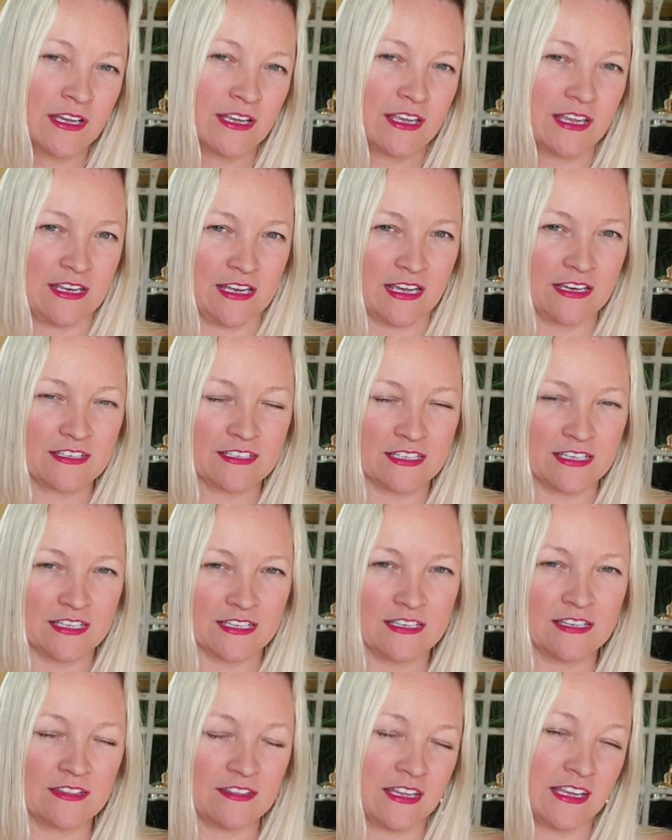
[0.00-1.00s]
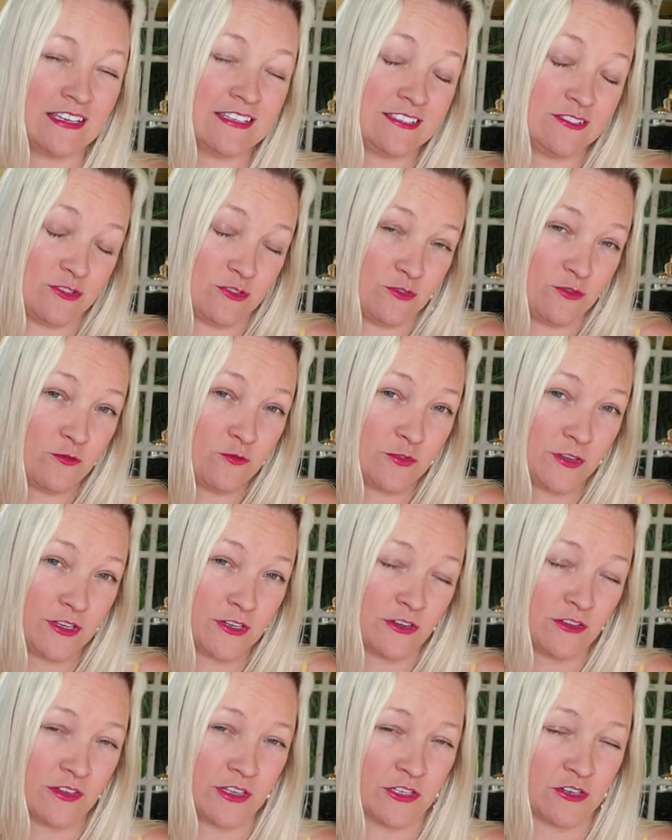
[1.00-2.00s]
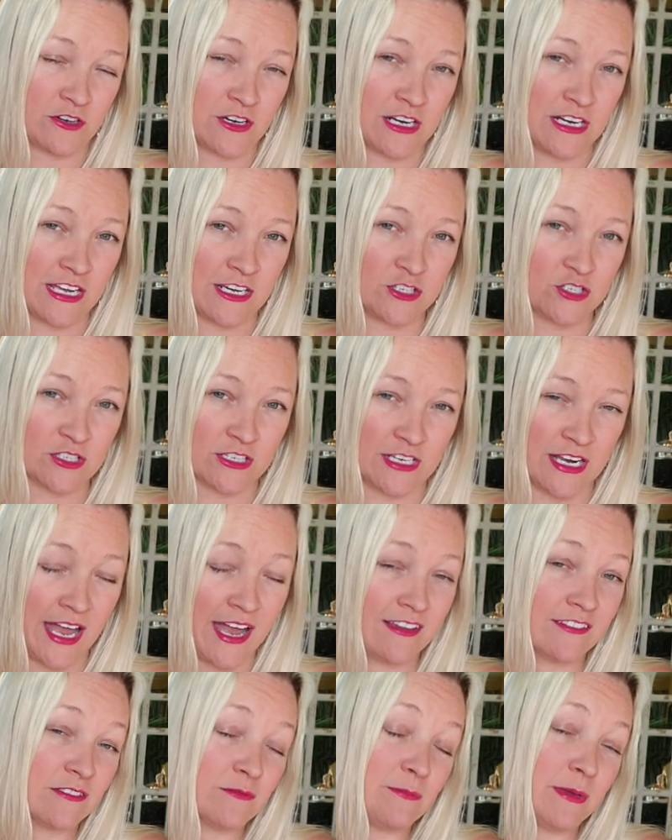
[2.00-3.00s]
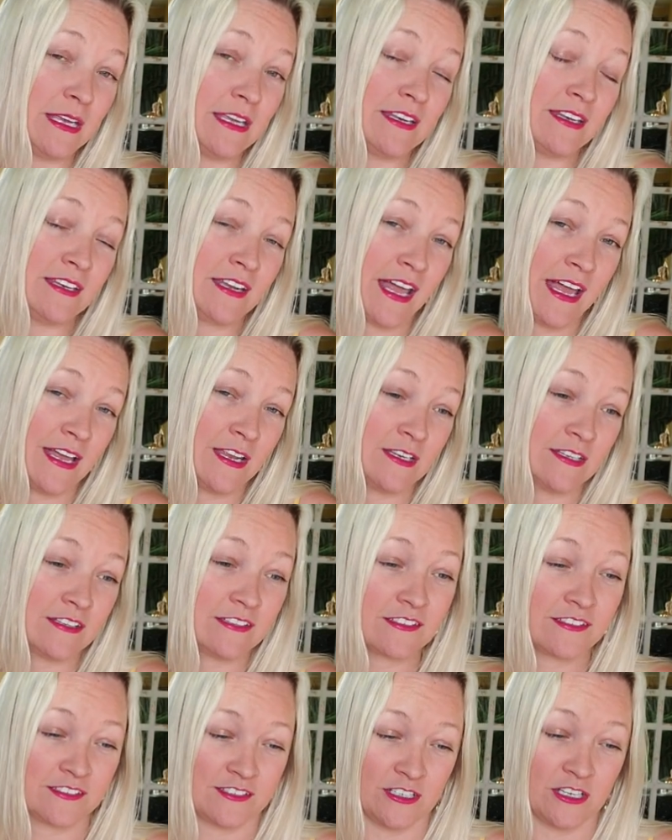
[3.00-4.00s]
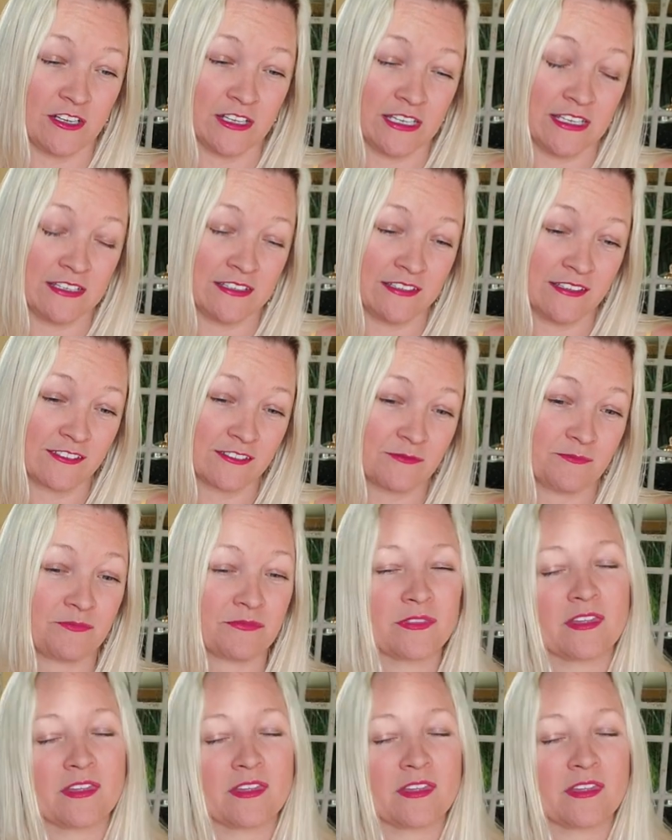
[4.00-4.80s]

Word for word: connected they do feel that your connection has been and still is.